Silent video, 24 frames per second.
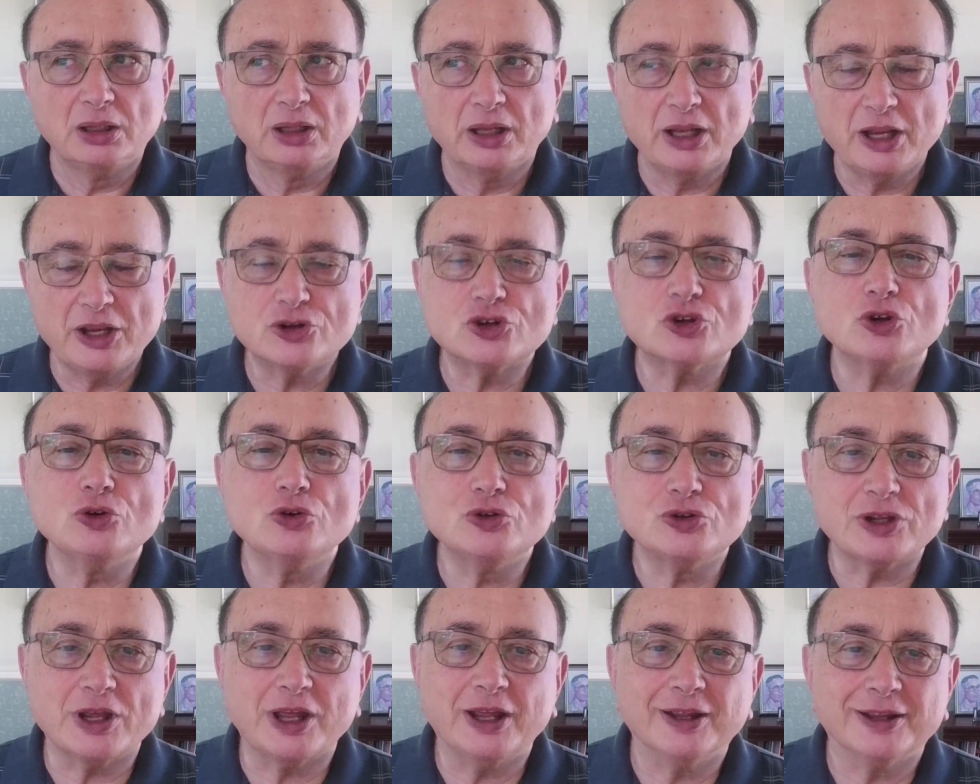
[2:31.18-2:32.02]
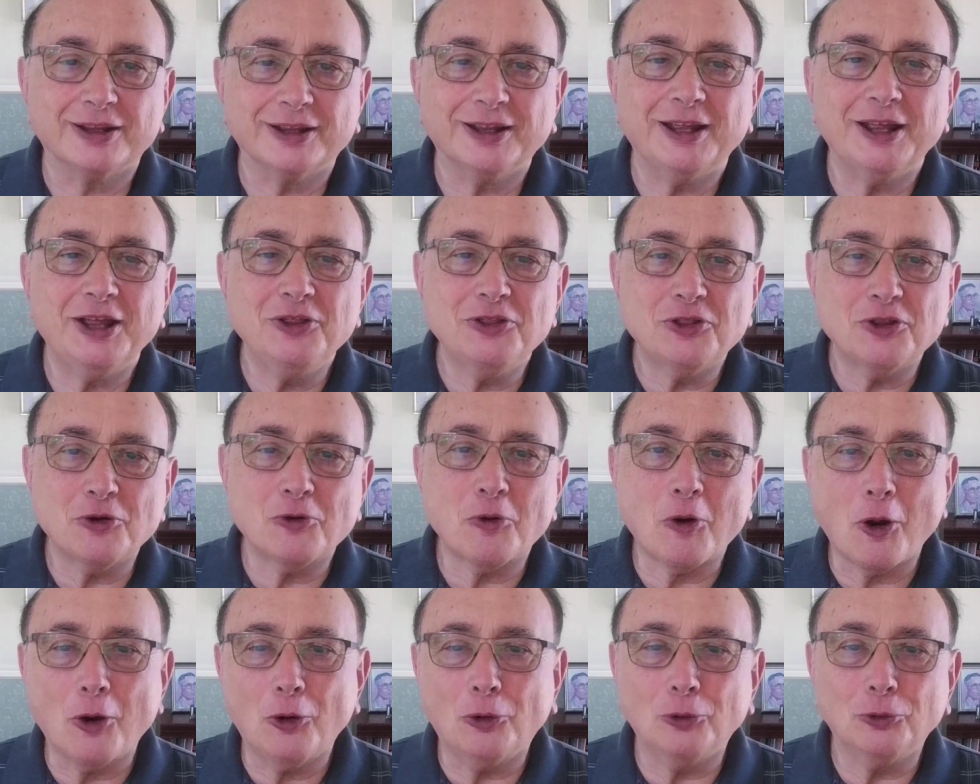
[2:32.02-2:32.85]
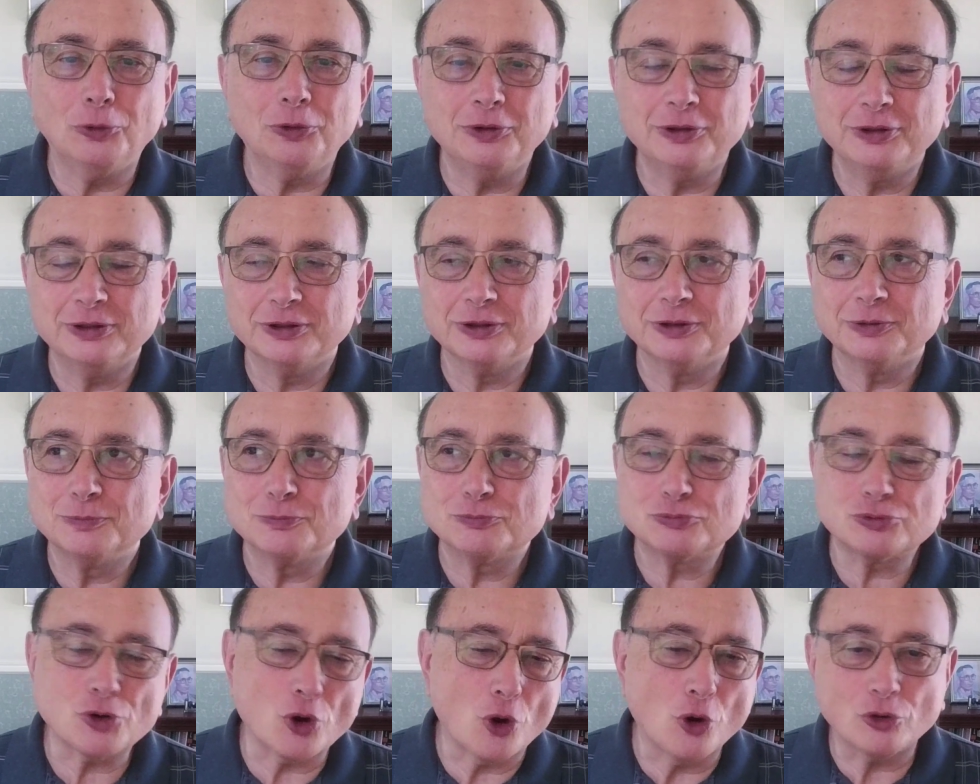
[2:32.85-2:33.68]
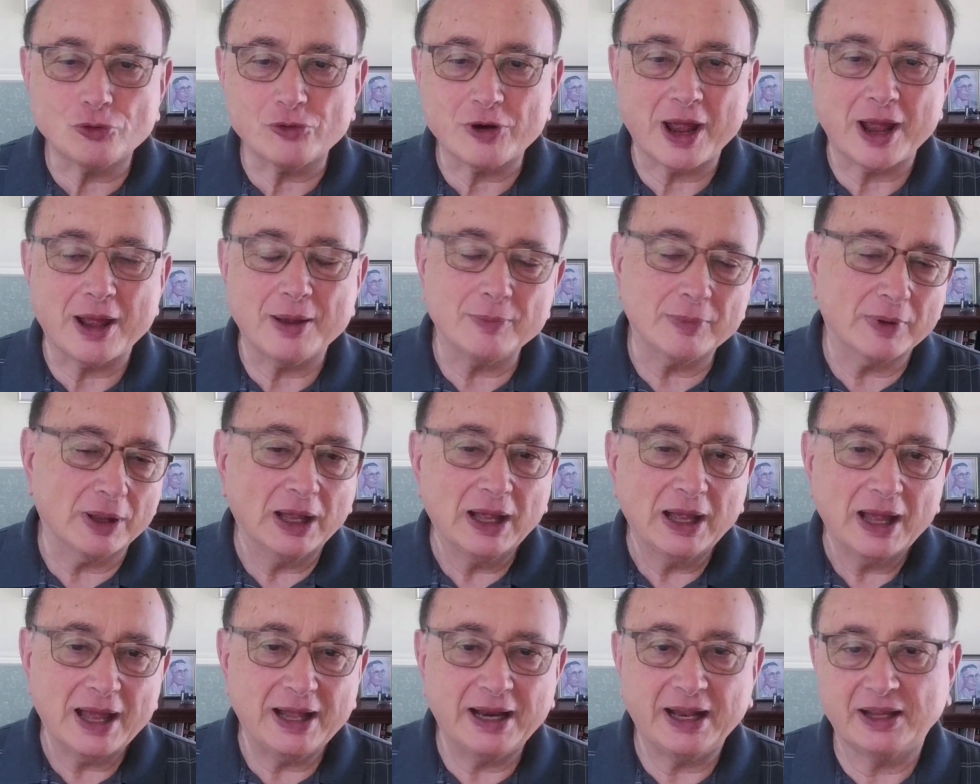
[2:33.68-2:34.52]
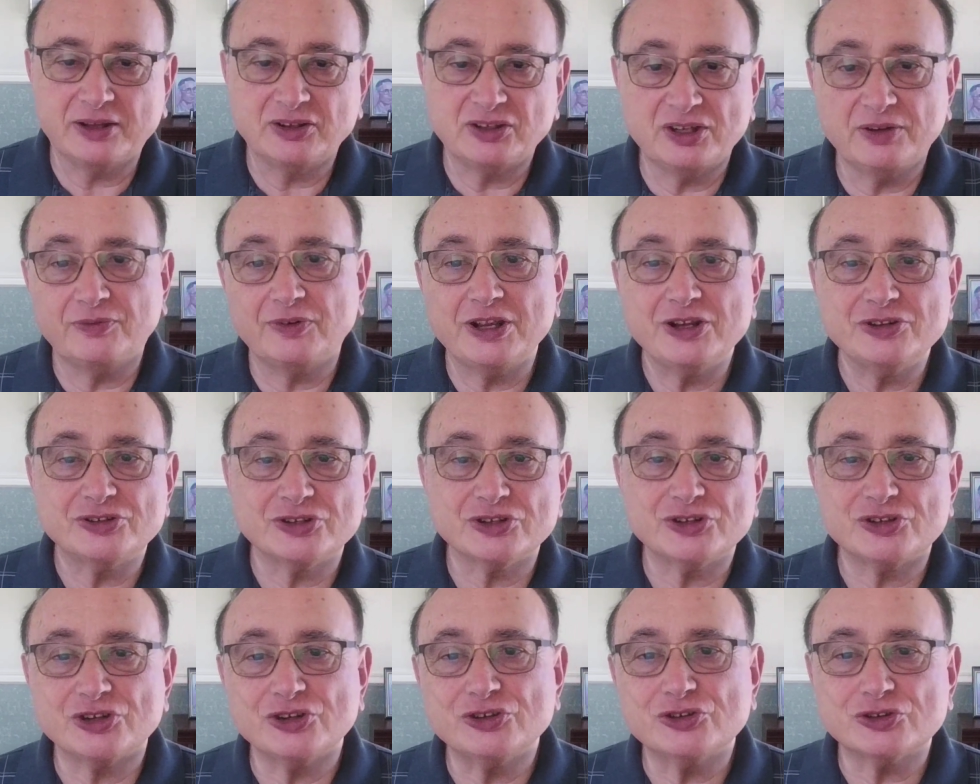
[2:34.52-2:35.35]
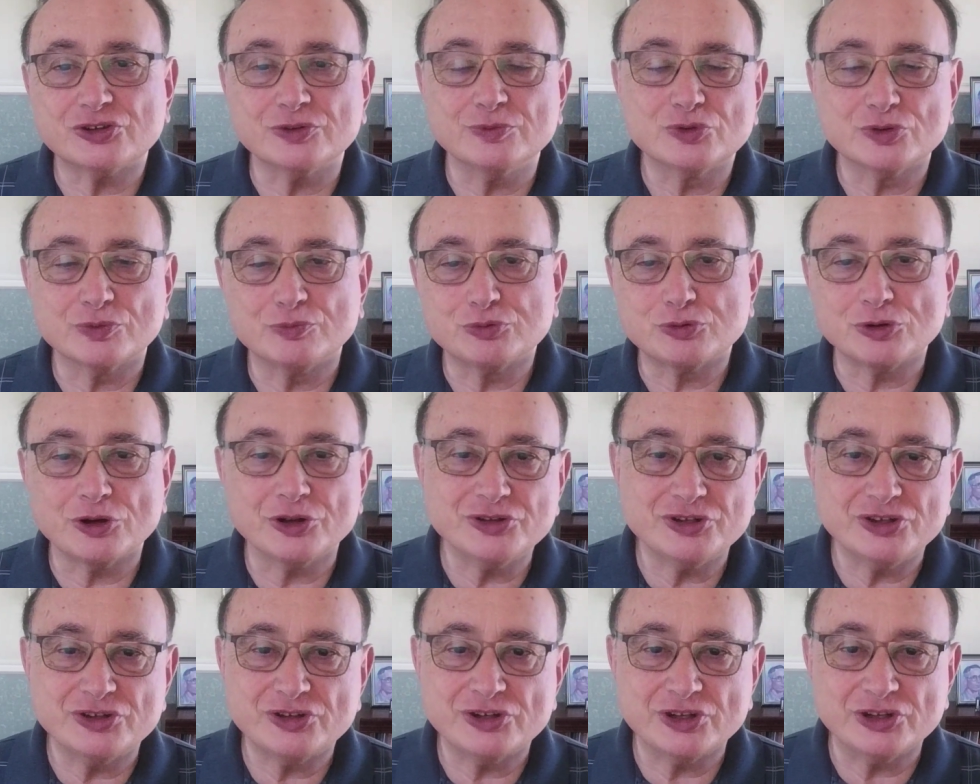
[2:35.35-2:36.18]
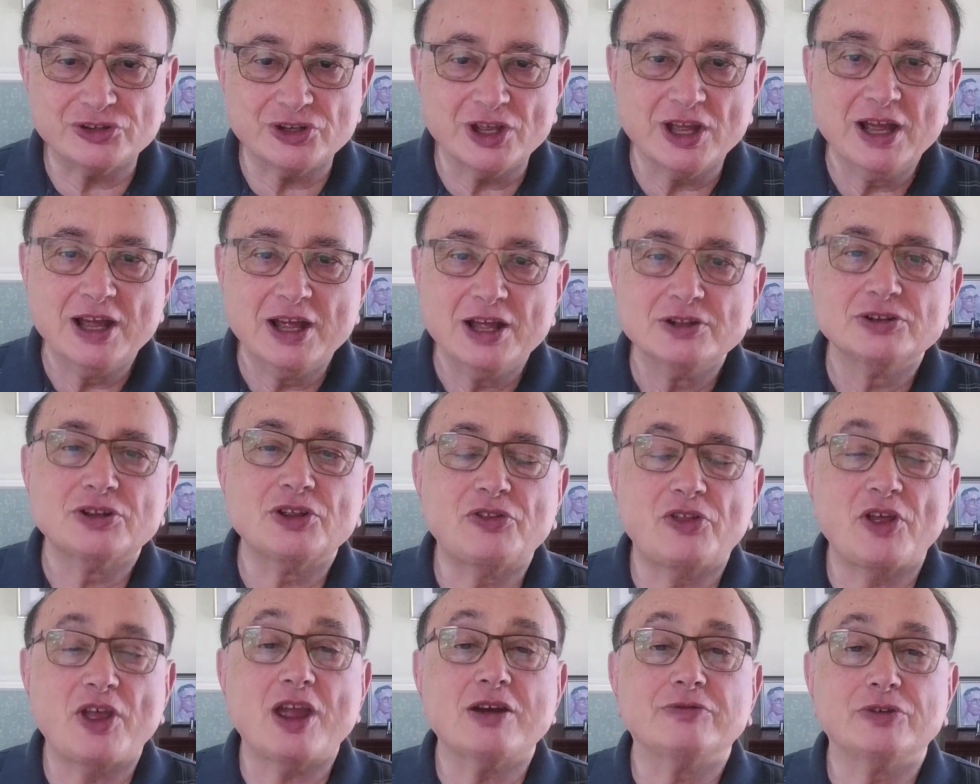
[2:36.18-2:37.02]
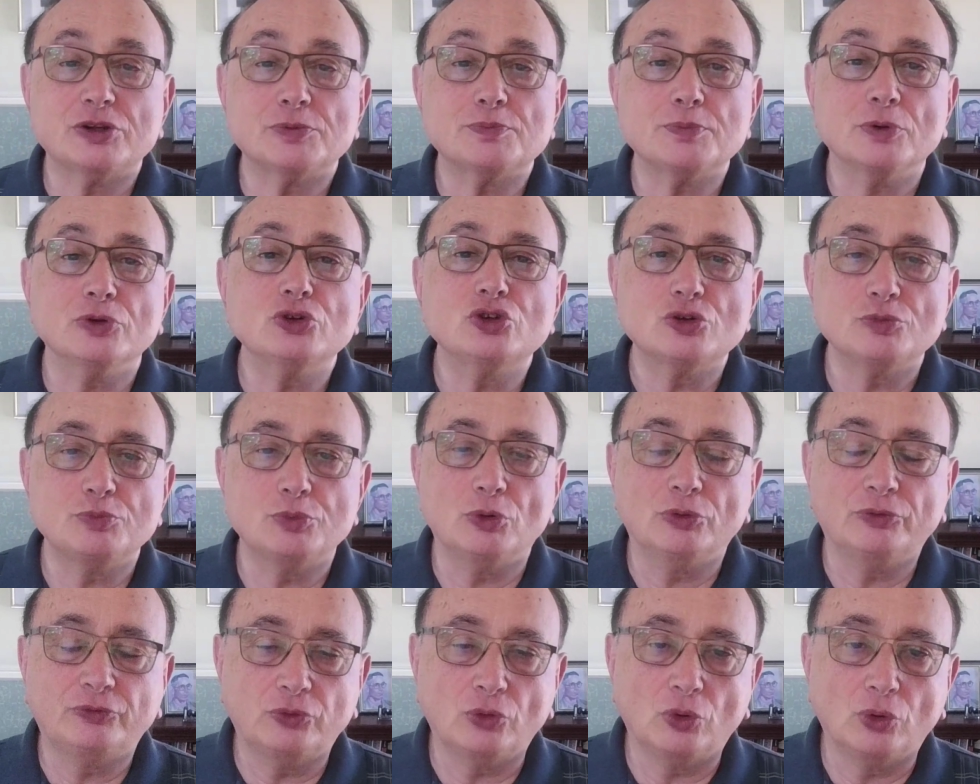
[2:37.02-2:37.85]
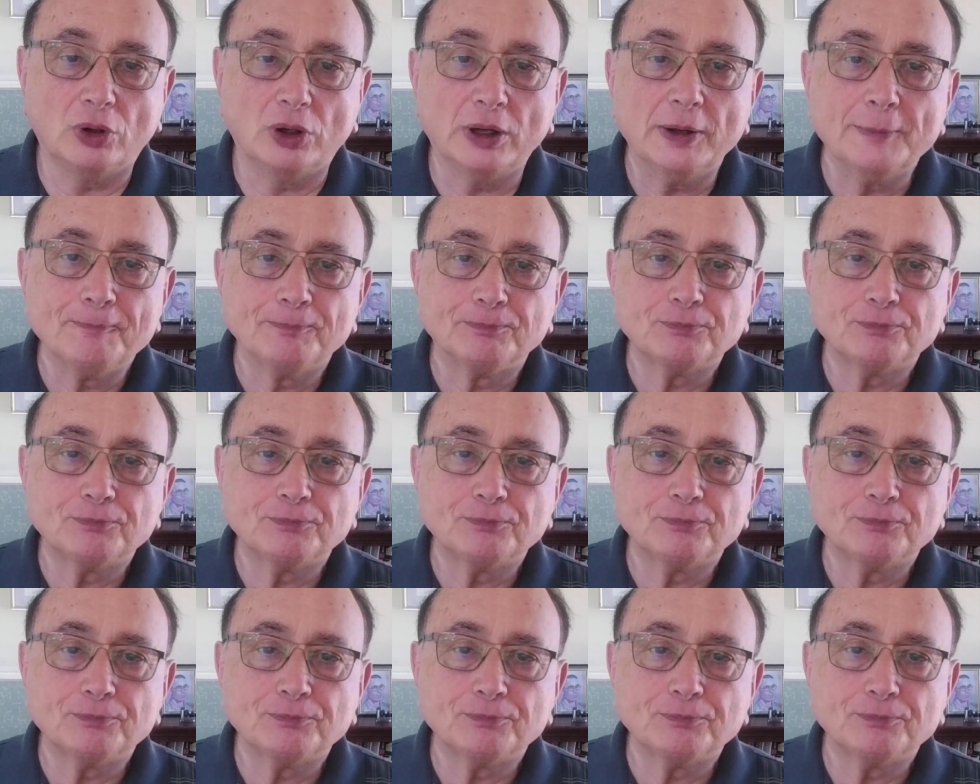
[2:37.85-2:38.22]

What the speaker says: issues in their own program and activities, the systems and processes that they are responsible for,